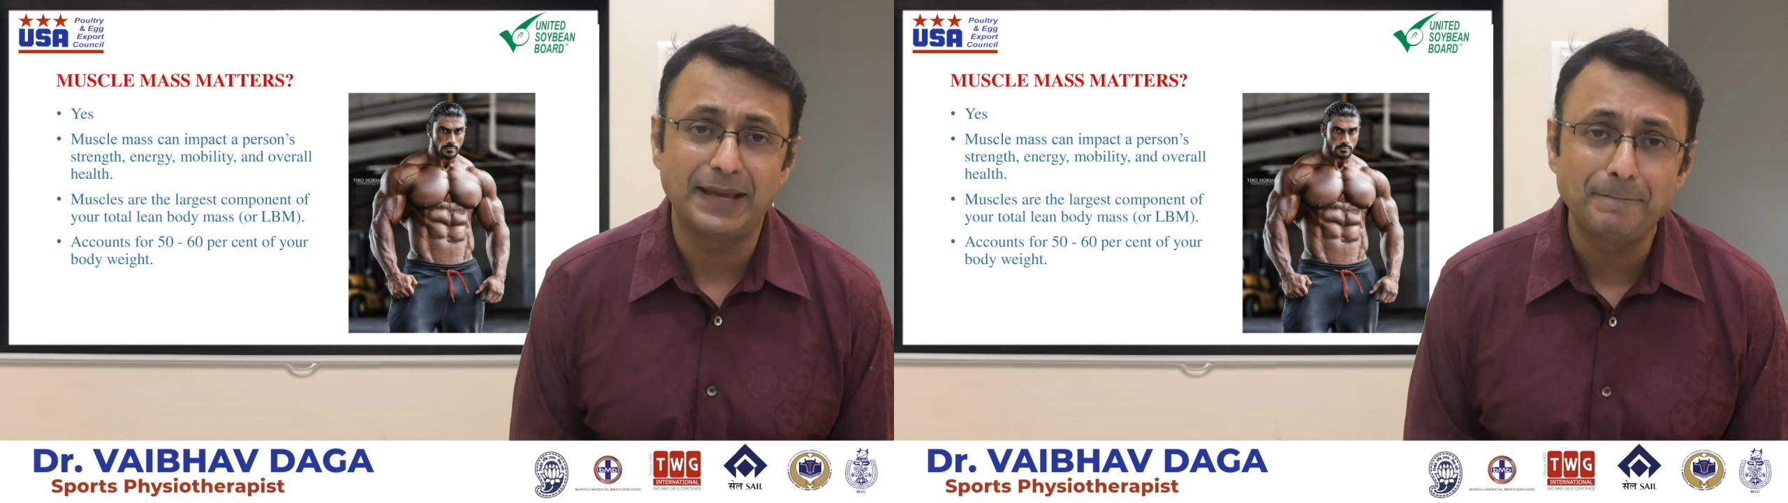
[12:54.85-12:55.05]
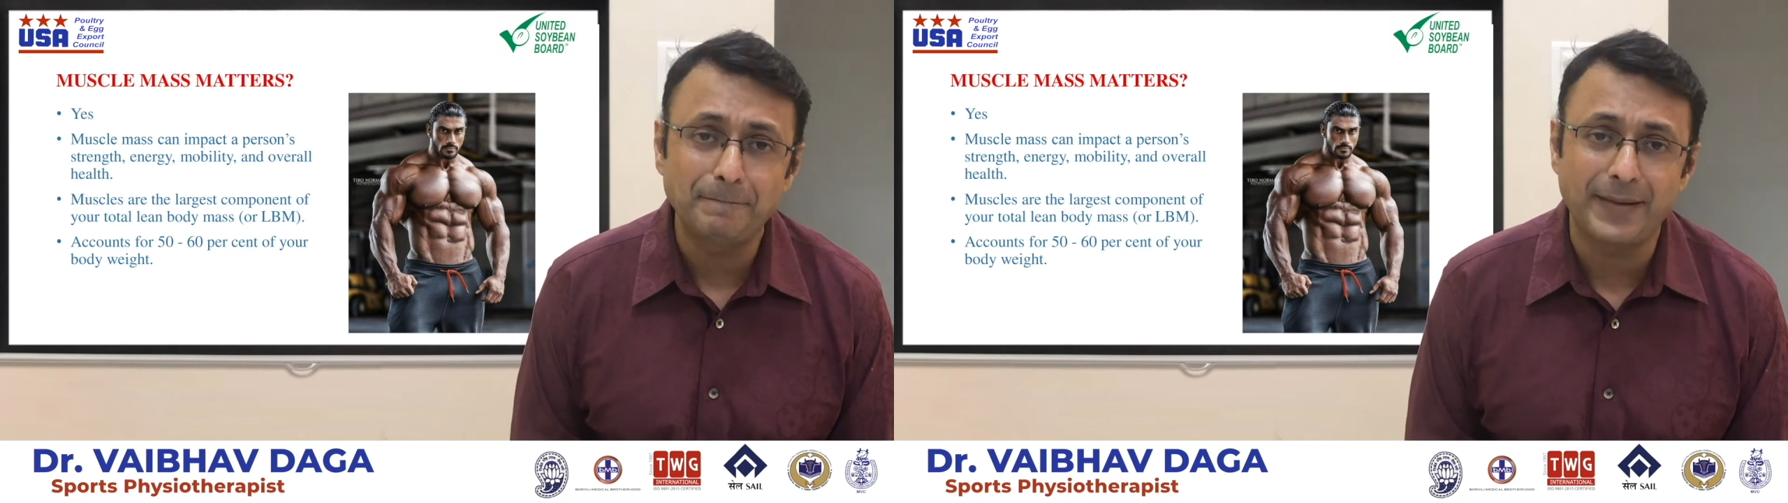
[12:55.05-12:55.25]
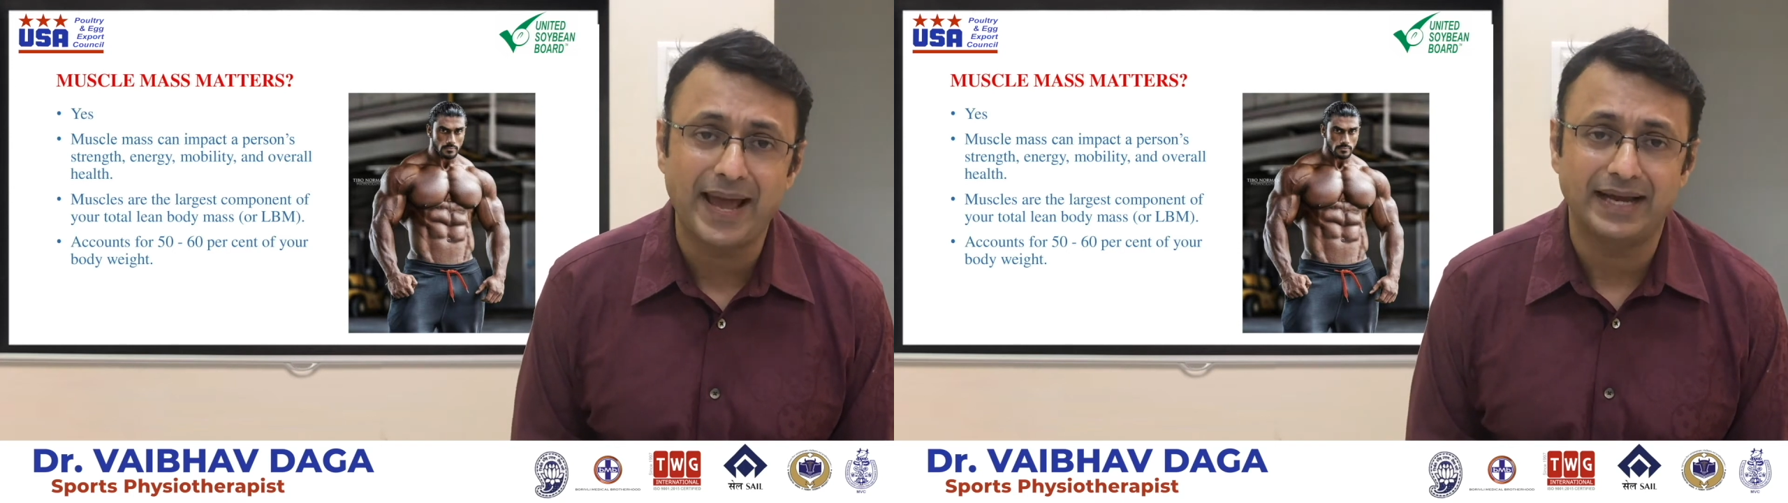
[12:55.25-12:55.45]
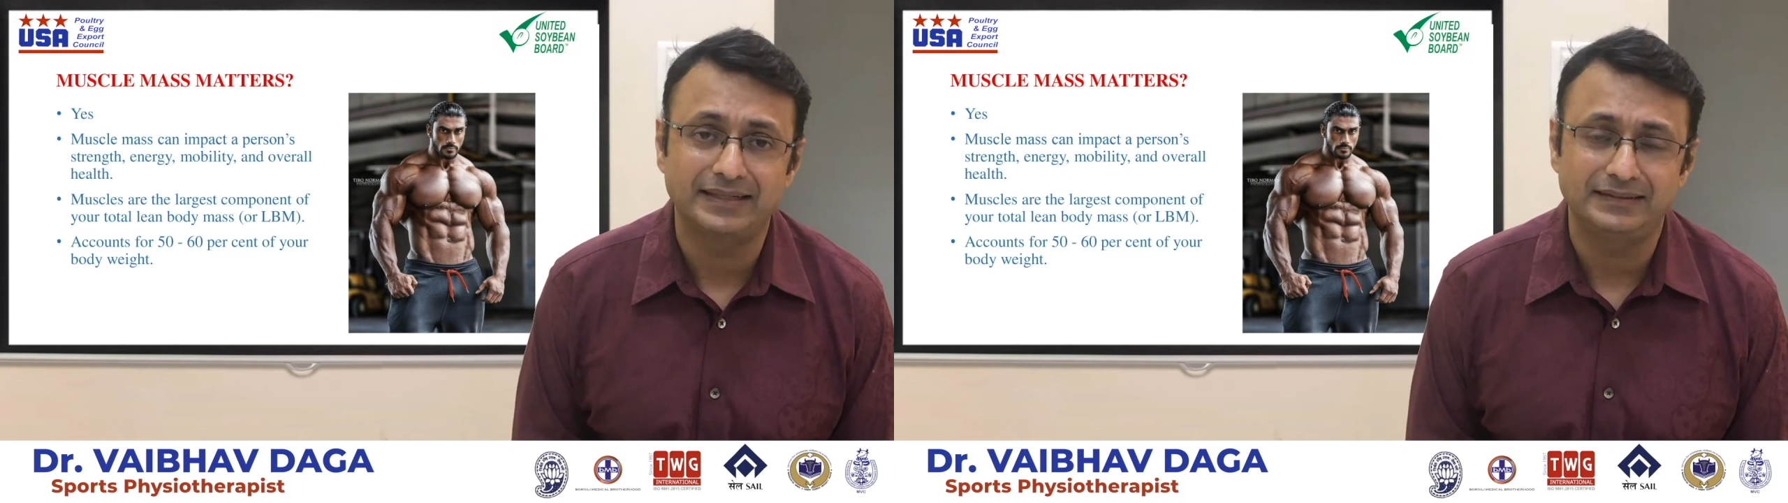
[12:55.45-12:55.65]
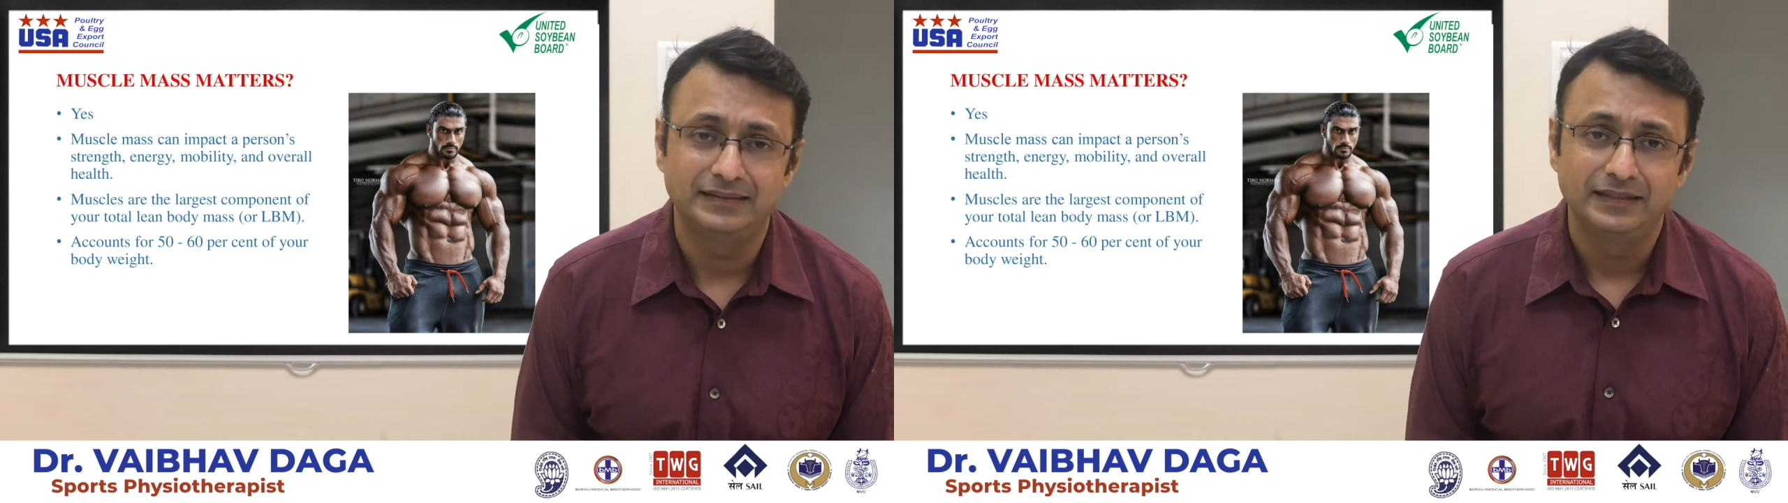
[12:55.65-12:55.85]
impact